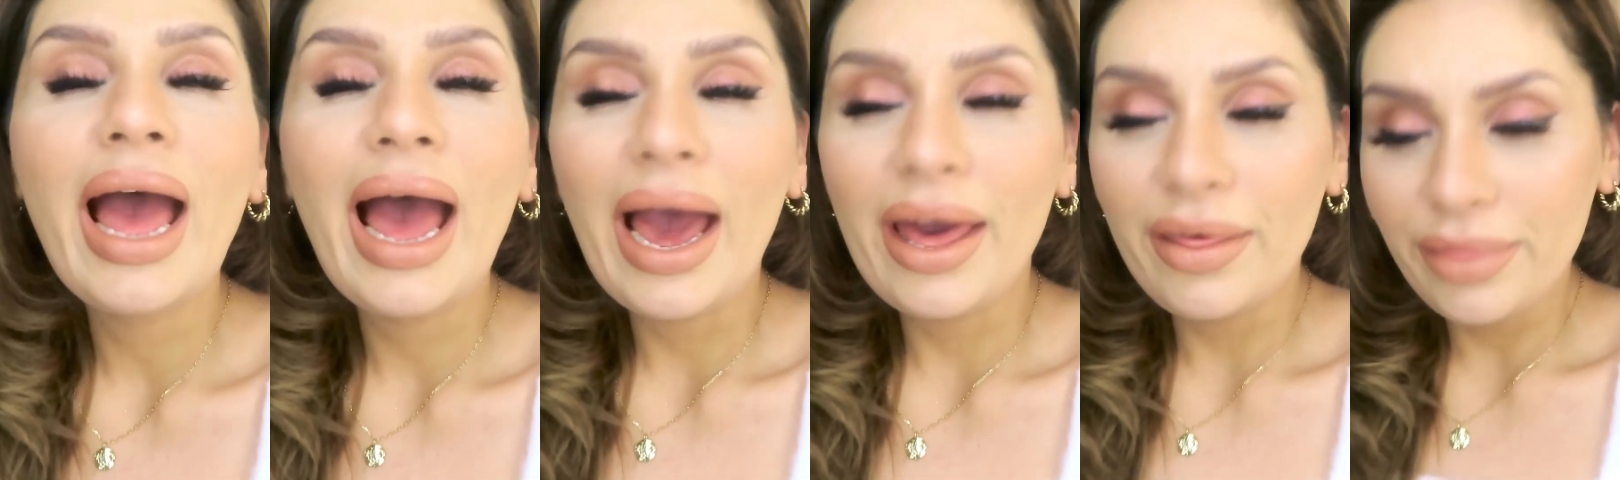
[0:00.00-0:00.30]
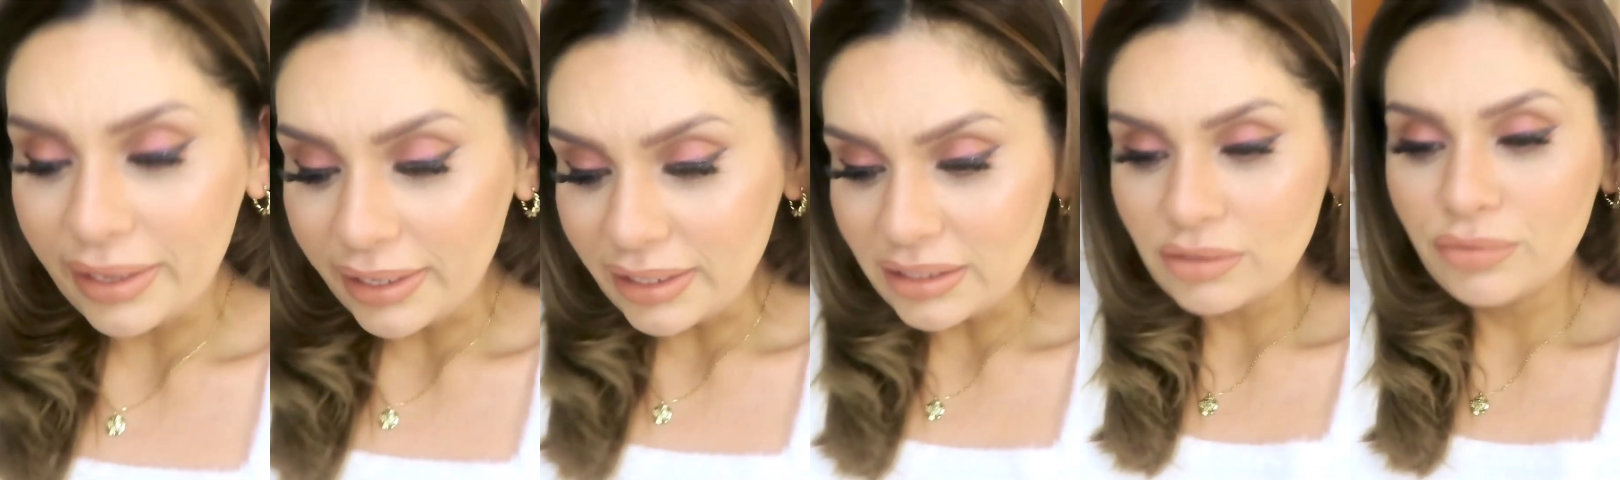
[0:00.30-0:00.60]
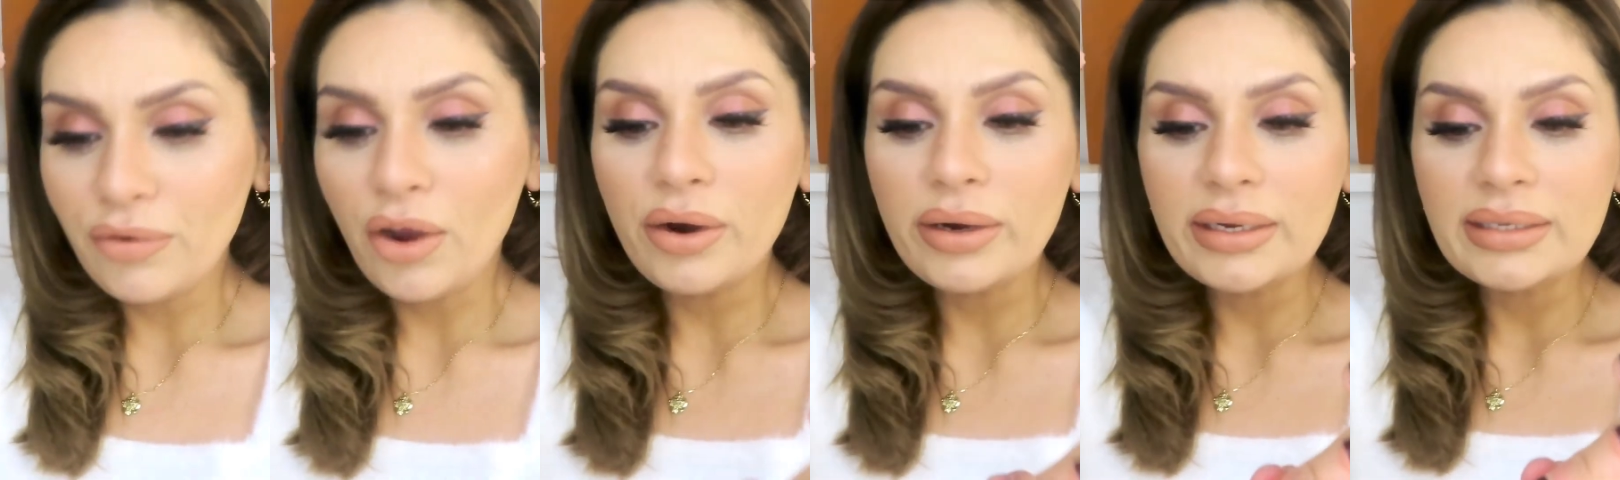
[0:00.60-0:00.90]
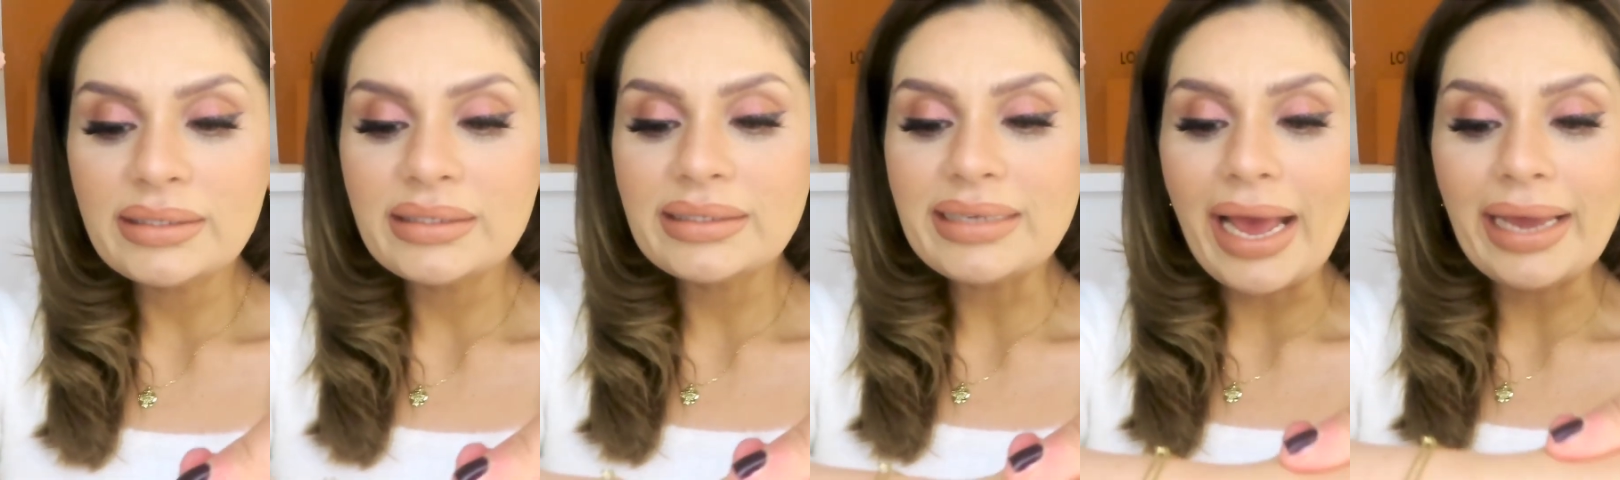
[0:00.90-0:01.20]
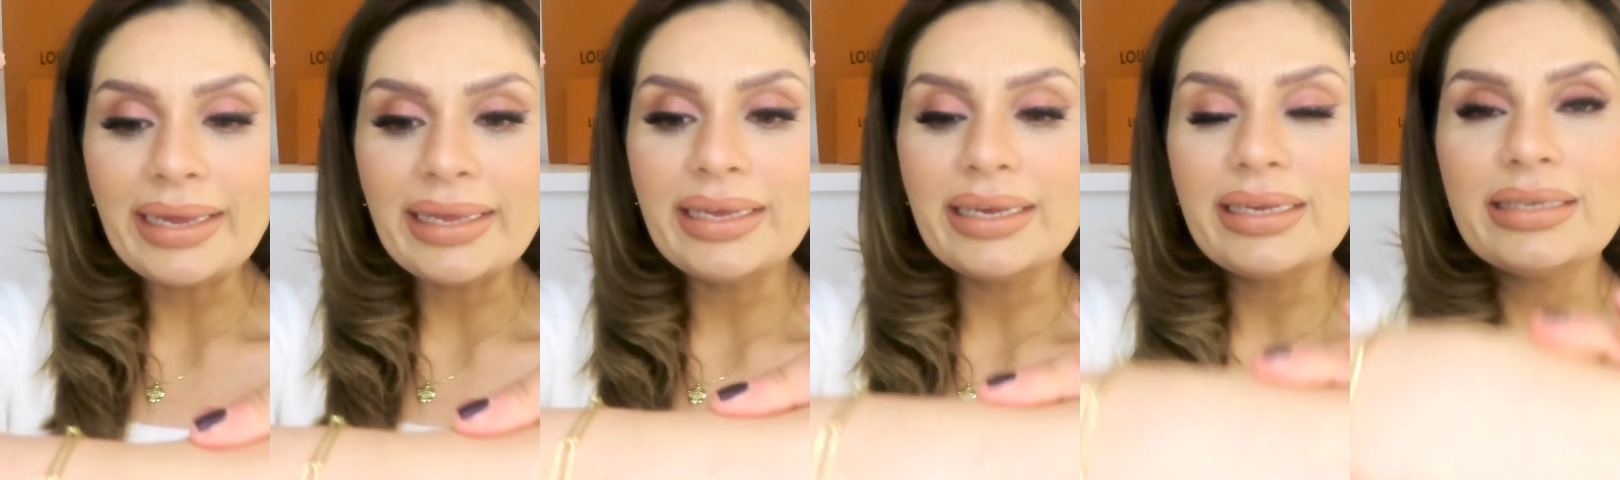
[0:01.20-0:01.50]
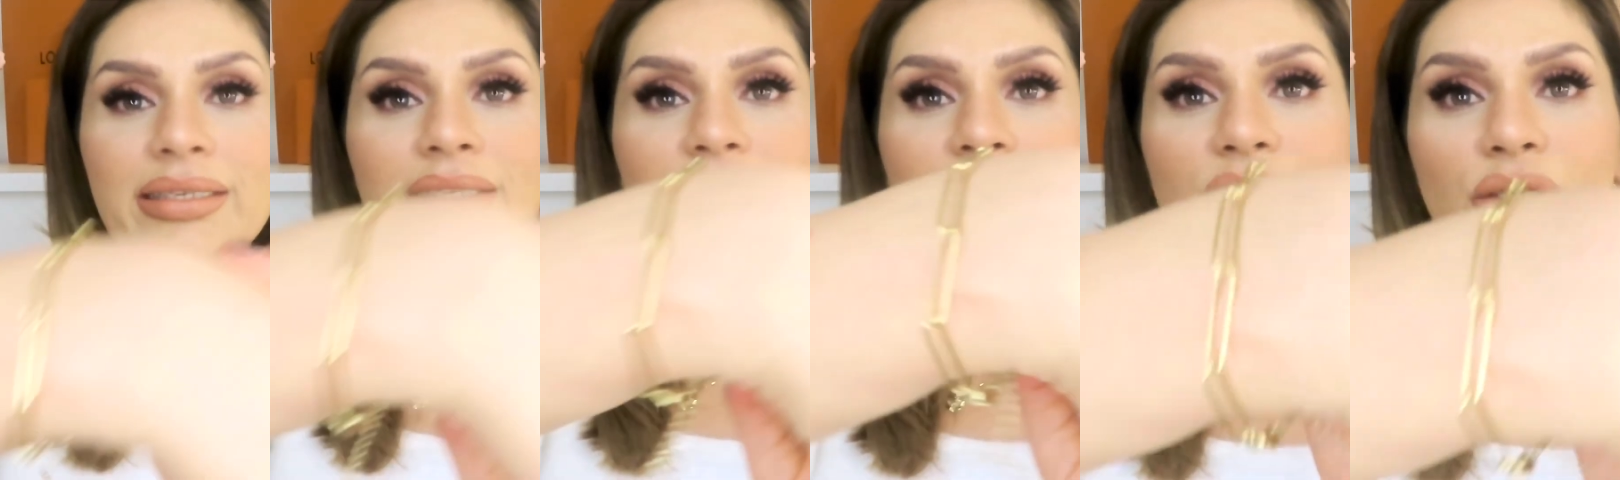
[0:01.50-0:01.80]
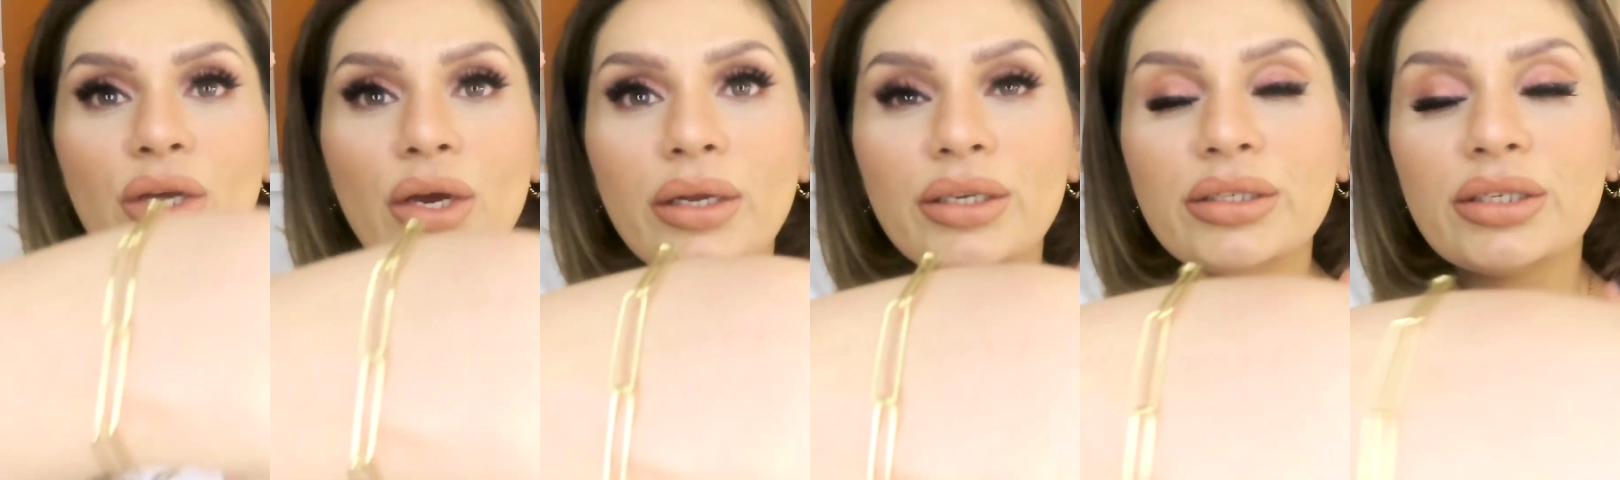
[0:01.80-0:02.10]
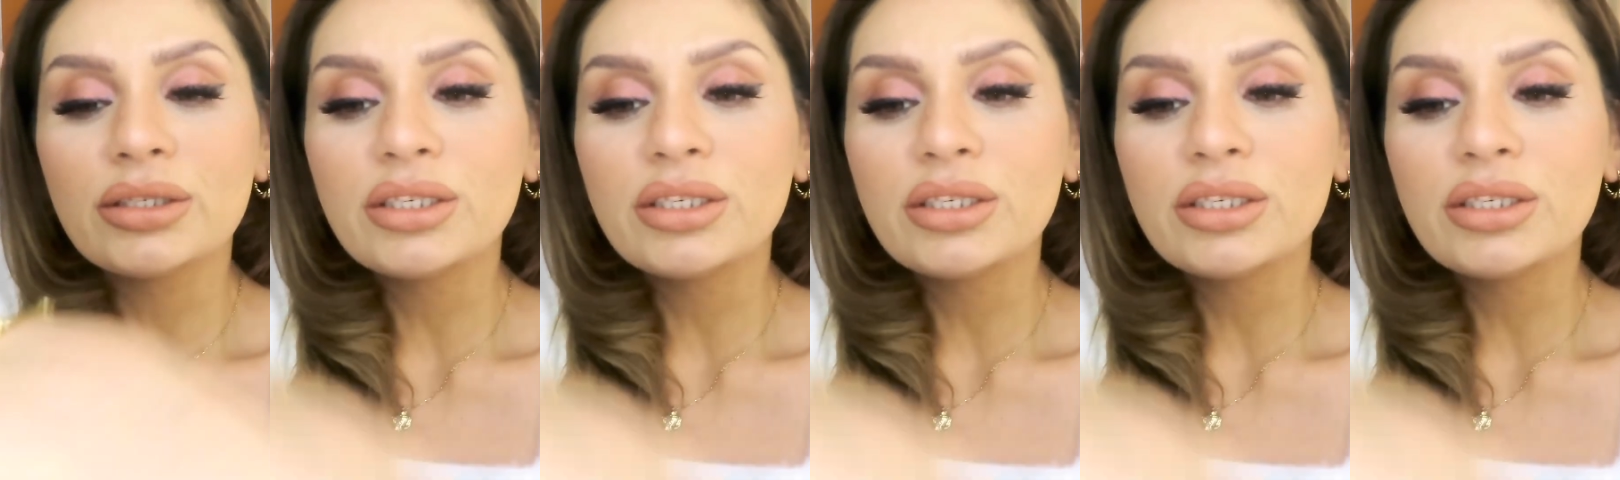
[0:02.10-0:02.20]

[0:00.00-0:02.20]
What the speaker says: I think as far as stacking is concerned,